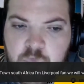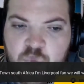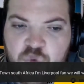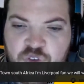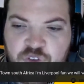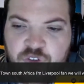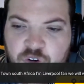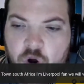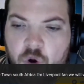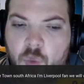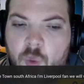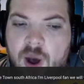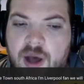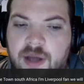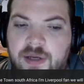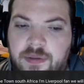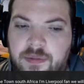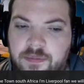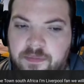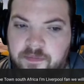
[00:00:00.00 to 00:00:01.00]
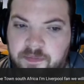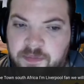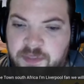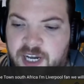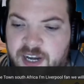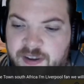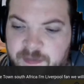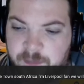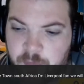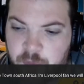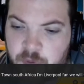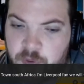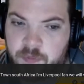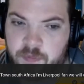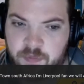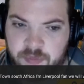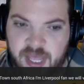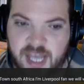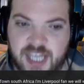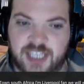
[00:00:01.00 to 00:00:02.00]
4-1 to Liverpool.
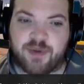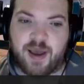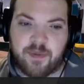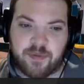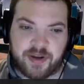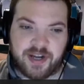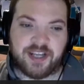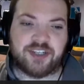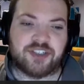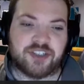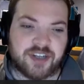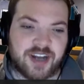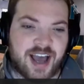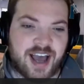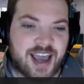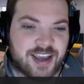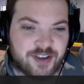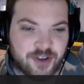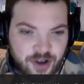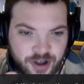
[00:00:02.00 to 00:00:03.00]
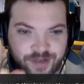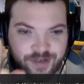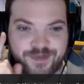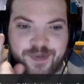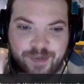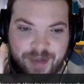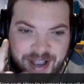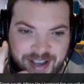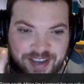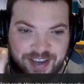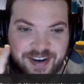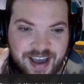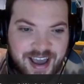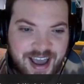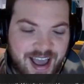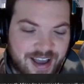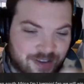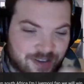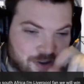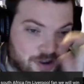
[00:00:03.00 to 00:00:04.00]
That's my prediction. I got
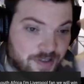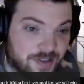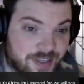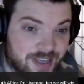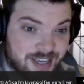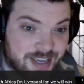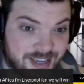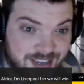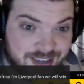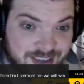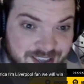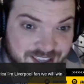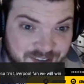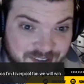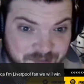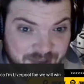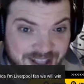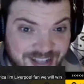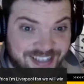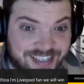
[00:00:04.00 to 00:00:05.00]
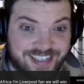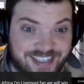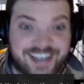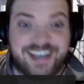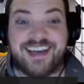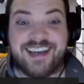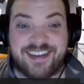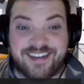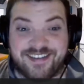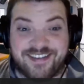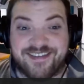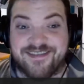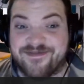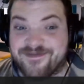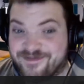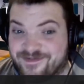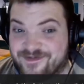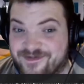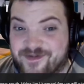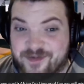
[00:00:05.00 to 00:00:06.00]
the Man City
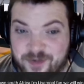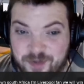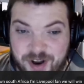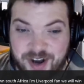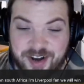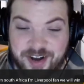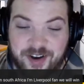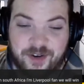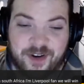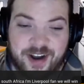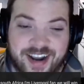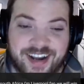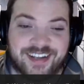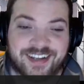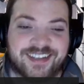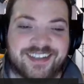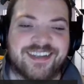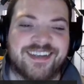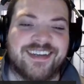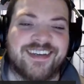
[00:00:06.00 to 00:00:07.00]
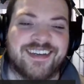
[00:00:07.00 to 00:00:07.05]
one correct.